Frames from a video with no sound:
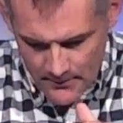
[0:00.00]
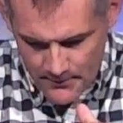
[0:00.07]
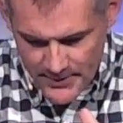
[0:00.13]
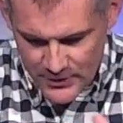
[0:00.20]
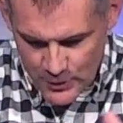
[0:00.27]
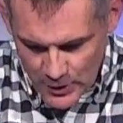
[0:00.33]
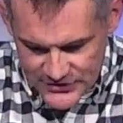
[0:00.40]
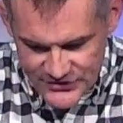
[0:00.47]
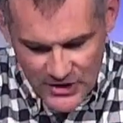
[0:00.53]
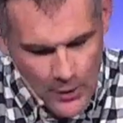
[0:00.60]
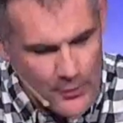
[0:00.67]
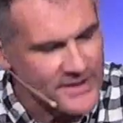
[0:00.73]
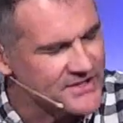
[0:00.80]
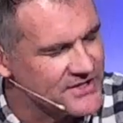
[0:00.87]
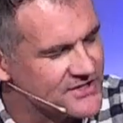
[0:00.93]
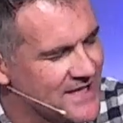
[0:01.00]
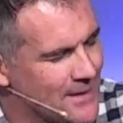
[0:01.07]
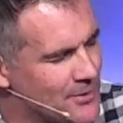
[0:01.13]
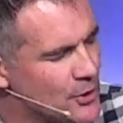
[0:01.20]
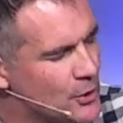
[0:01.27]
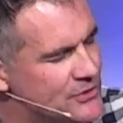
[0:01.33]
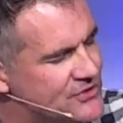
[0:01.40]
But he also isn't
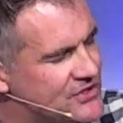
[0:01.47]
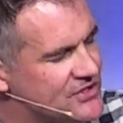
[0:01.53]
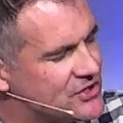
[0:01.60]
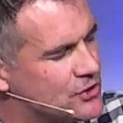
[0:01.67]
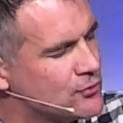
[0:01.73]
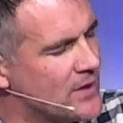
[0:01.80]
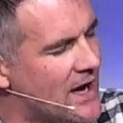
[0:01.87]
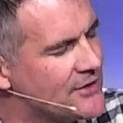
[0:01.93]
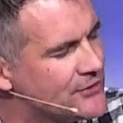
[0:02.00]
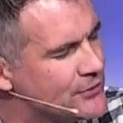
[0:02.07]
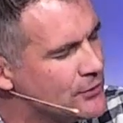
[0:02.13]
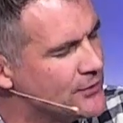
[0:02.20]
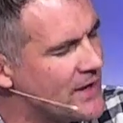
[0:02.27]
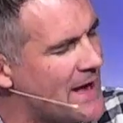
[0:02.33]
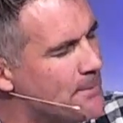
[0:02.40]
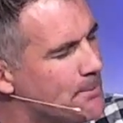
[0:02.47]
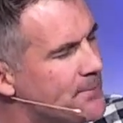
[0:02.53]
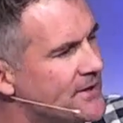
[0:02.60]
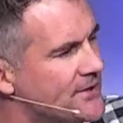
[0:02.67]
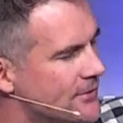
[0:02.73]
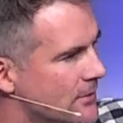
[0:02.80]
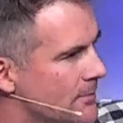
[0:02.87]
someone who's disgruntled and
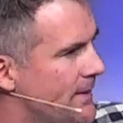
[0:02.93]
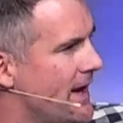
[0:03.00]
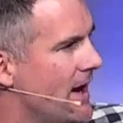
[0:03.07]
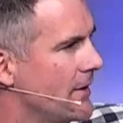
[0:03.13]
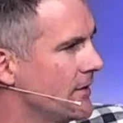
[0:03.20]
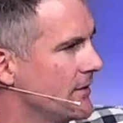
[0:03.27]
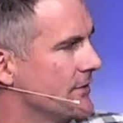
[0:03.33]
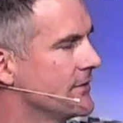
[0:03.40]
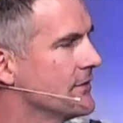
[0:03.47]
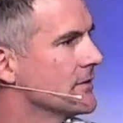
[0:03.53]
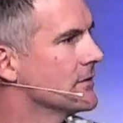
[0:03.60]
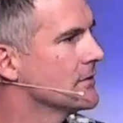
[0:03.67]
bitter about it.